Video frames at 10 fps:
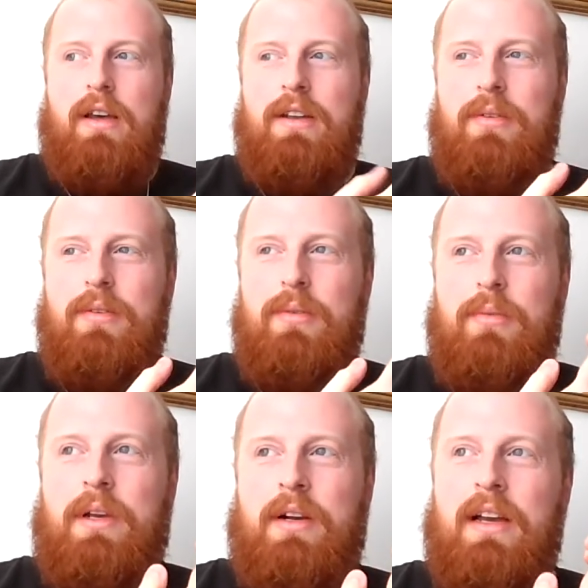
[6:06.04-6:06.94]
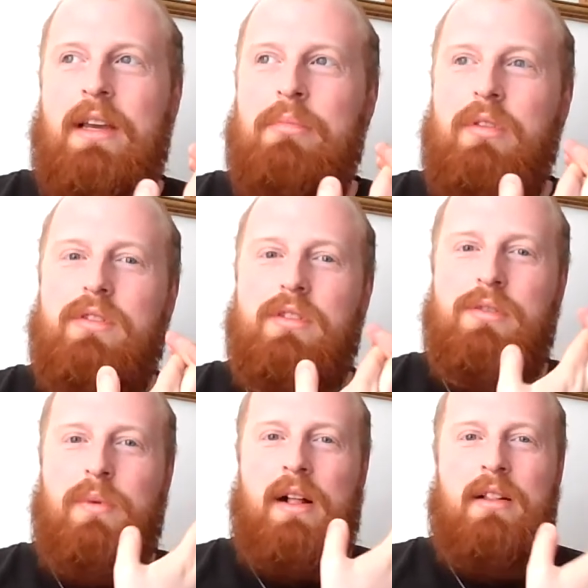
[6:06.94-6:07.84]
And we are able to
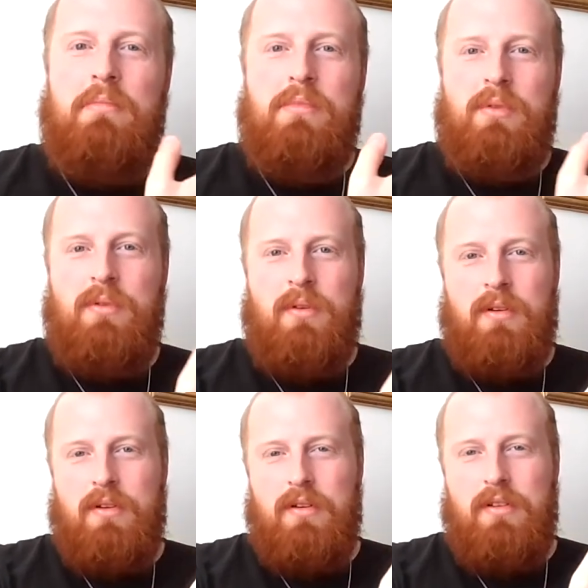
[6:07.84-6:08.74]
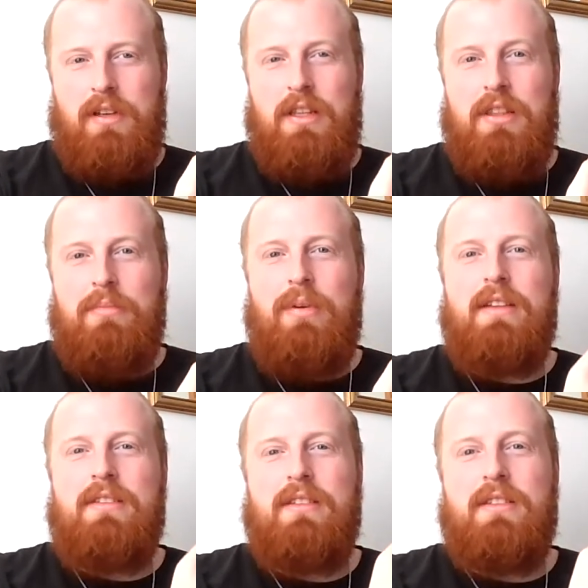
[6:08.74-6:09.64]
dwell more in the
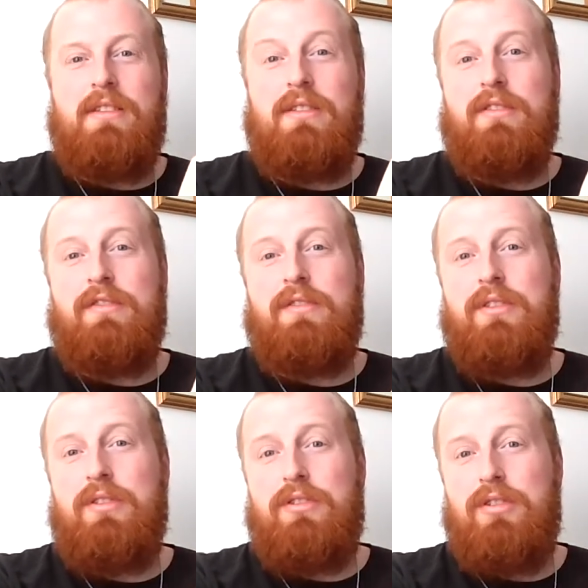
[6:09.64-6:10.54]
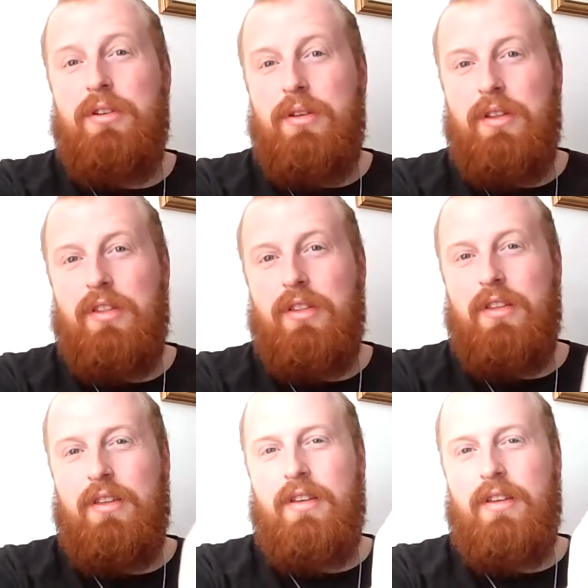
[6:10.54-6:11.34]
presence of the truth.